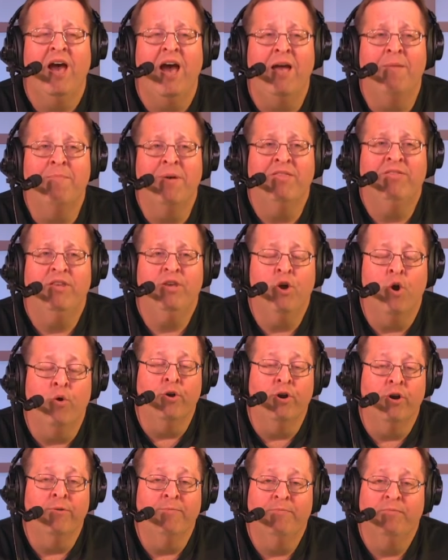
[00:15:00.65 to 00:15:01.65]
I met
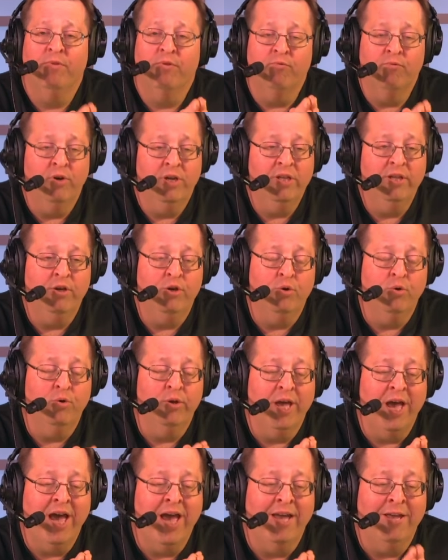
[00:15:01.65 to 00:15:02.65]
owner, really
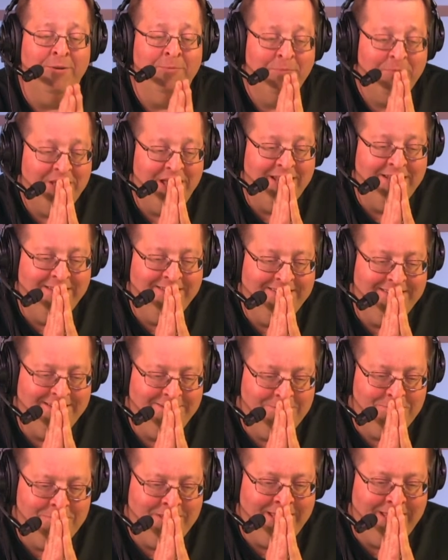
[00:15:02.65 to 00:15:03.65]
cool guy, and he
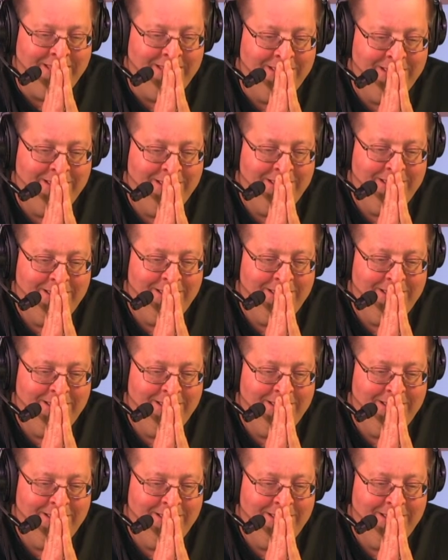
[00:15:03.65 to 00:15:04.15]
said to me,